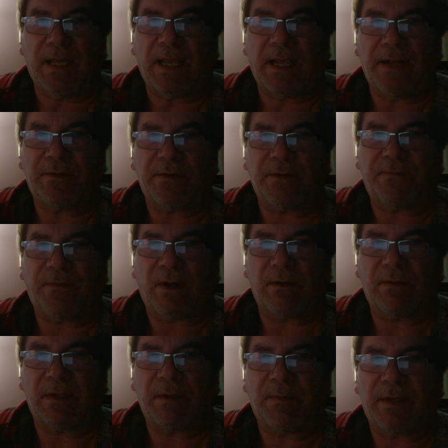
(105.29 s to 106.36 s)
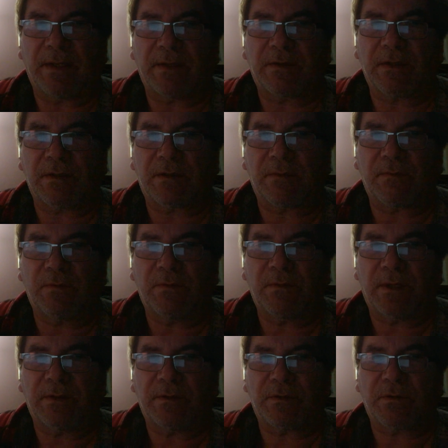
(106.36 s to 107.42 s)
Enter the following command: system root
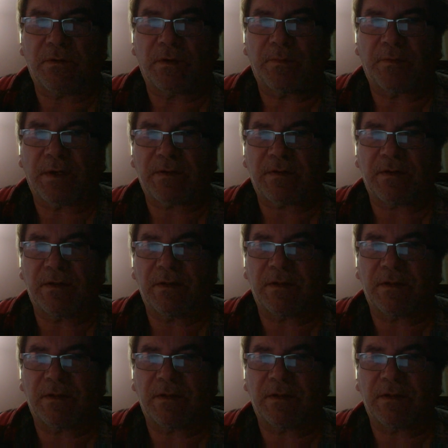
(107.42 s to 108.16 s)
underscore precedent